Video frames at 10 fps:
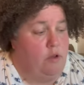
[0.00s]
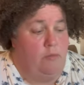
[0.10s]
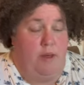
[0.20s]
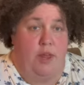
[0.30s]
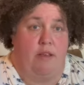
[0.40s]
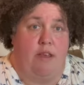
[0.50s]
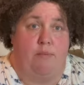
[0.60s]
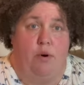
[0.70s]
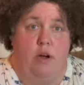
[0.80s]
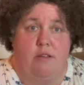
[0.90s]
things like
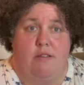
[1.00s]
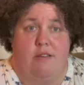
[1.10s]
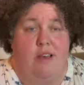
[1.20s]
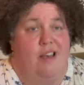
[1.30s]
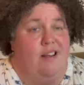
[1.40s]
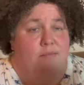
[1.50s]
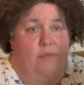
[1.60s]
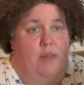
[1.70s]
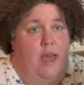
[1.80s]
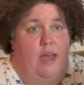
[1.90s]
books.
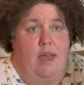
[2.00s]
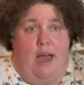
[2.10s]
Like